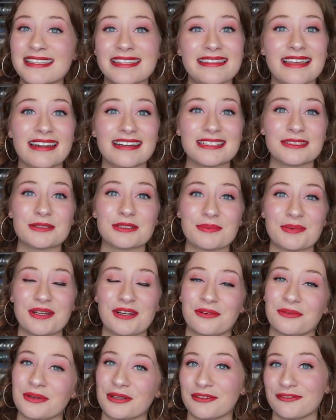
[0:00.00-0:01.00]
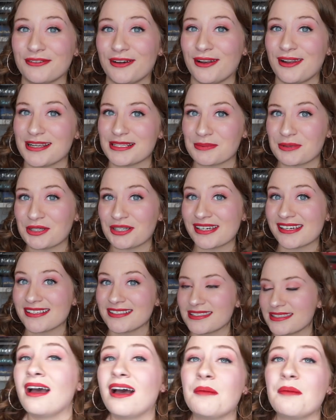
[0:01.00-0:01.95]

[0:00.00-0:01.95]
and that has just been a really fun experience.